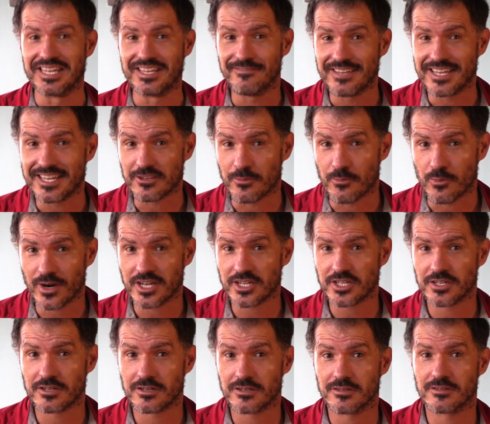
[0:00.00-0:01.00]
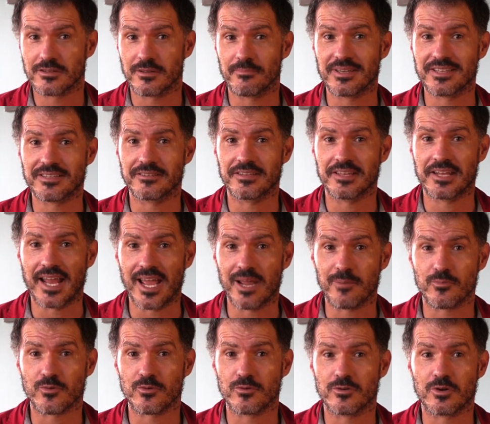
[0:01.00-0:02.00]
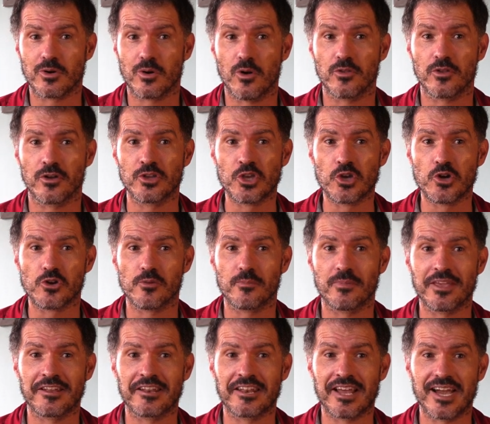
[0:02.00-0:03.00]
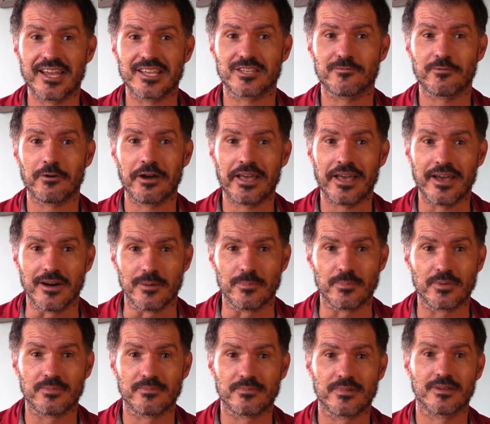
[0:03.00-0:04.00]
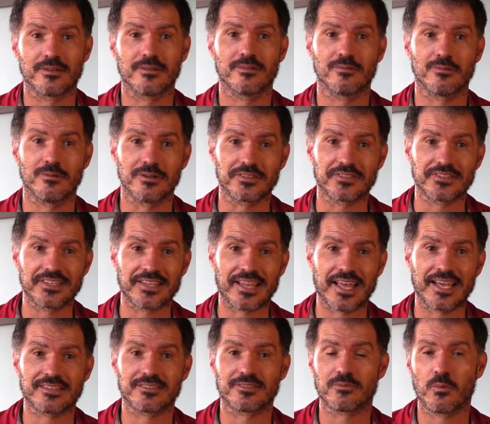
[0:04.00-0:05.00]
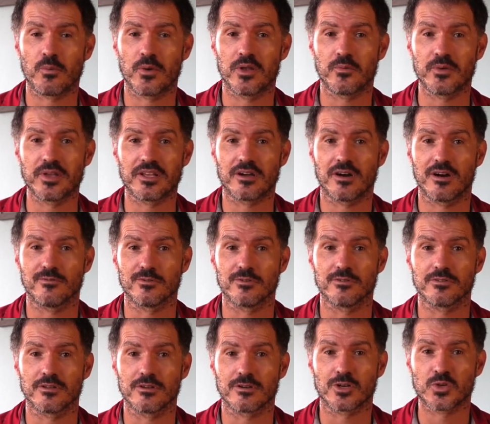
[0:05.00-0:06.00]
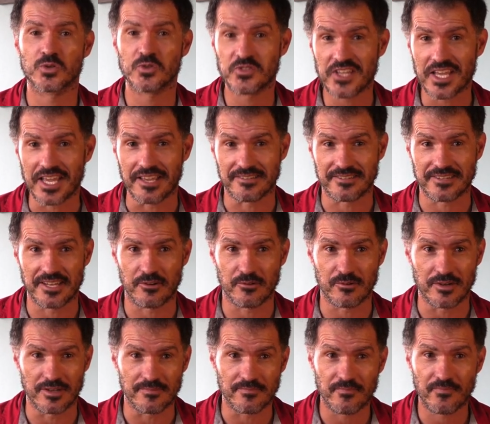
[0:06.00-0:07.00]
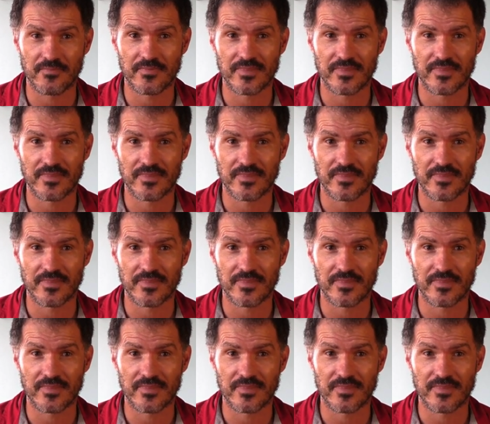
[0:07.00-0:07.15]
alleviate the pressure, the Byzantine emperor called on European knights for help, We'll see that when we cover the Crusades later on.